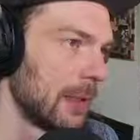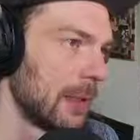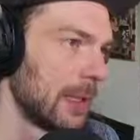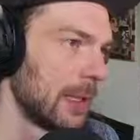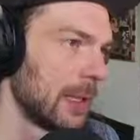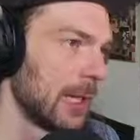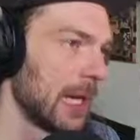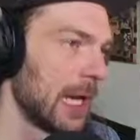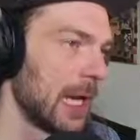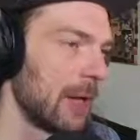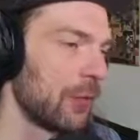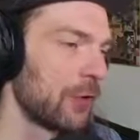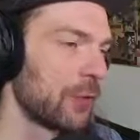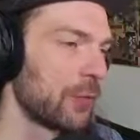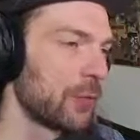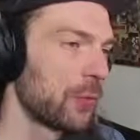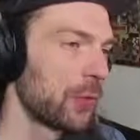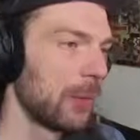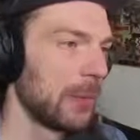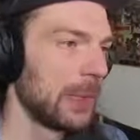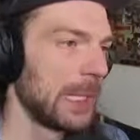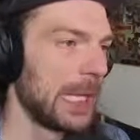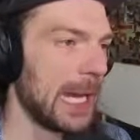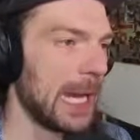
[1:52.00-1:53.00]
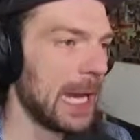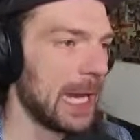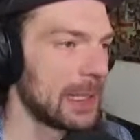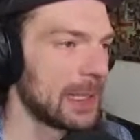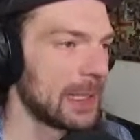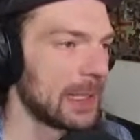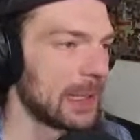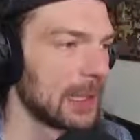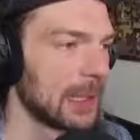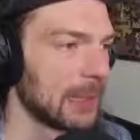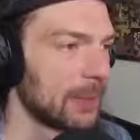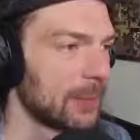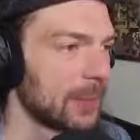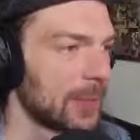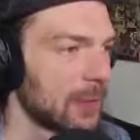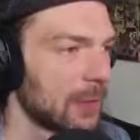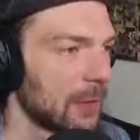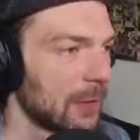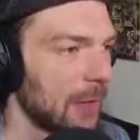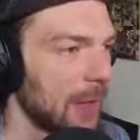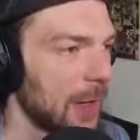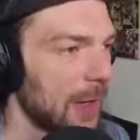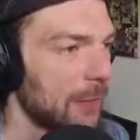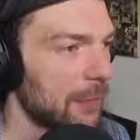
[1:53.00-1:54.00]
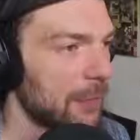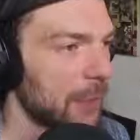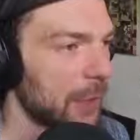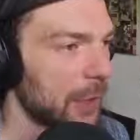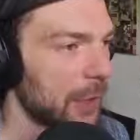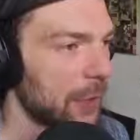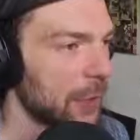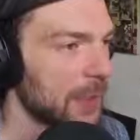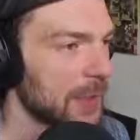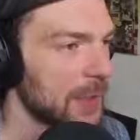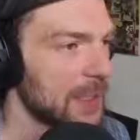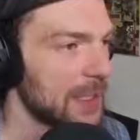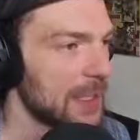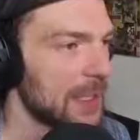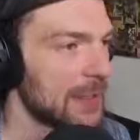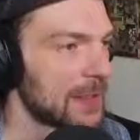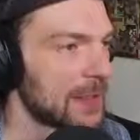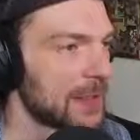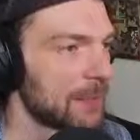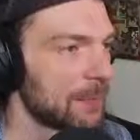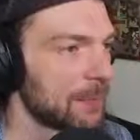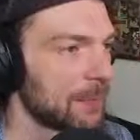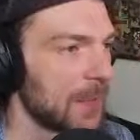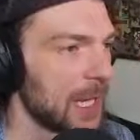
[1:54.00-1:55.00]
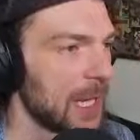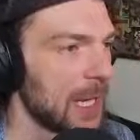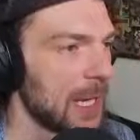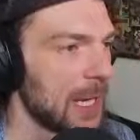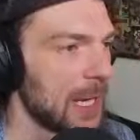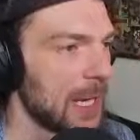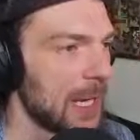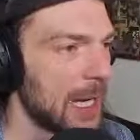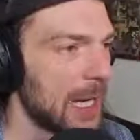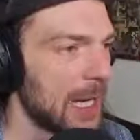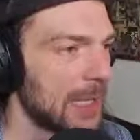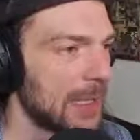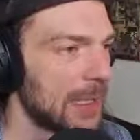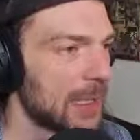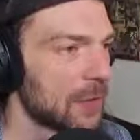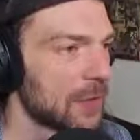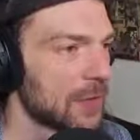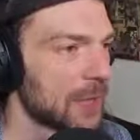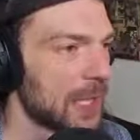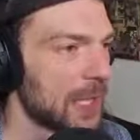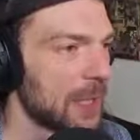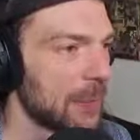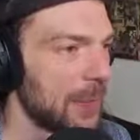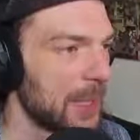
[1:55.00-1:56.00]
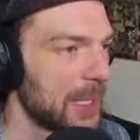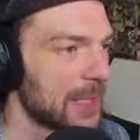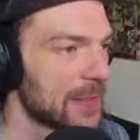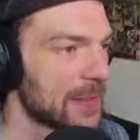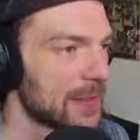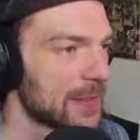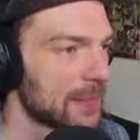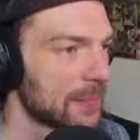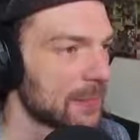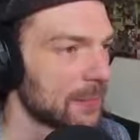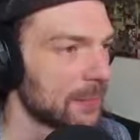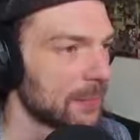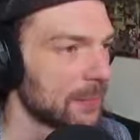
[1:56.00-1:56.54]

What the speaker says: I would probably add a little bit of high frequencies. And those are the mids.